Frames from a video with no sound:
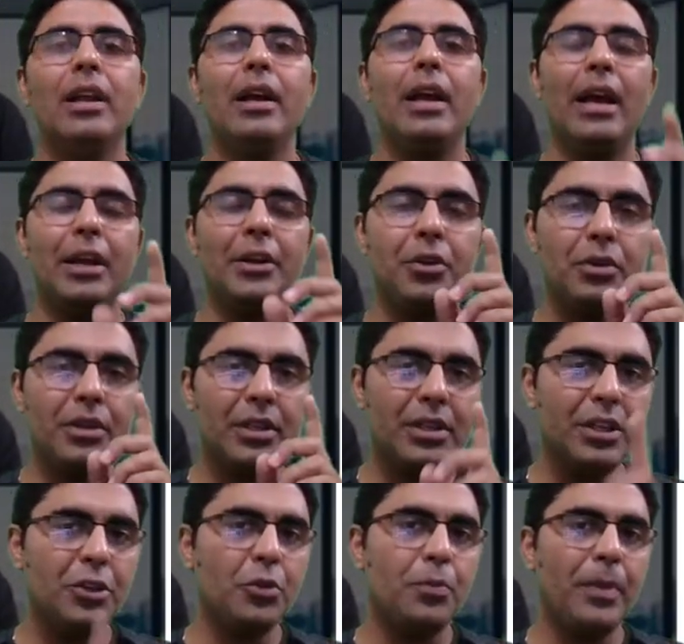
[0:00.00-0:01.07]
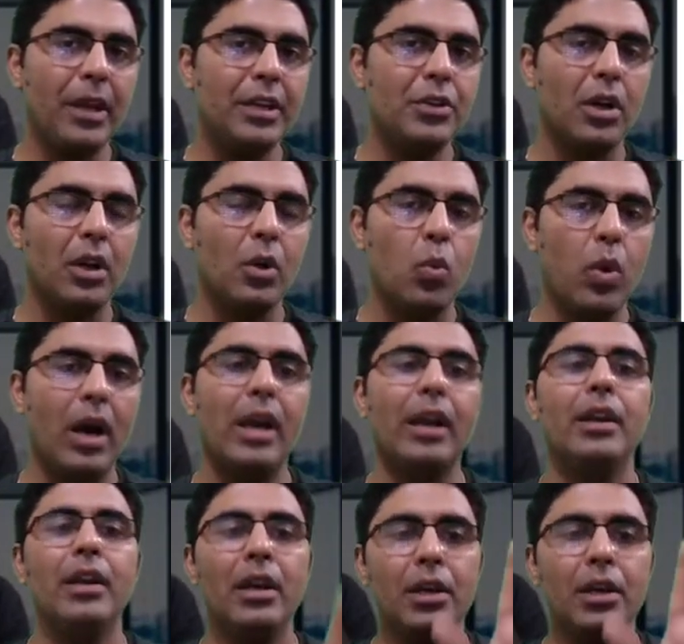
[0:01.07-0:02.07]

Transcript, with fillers: success journey i'll see you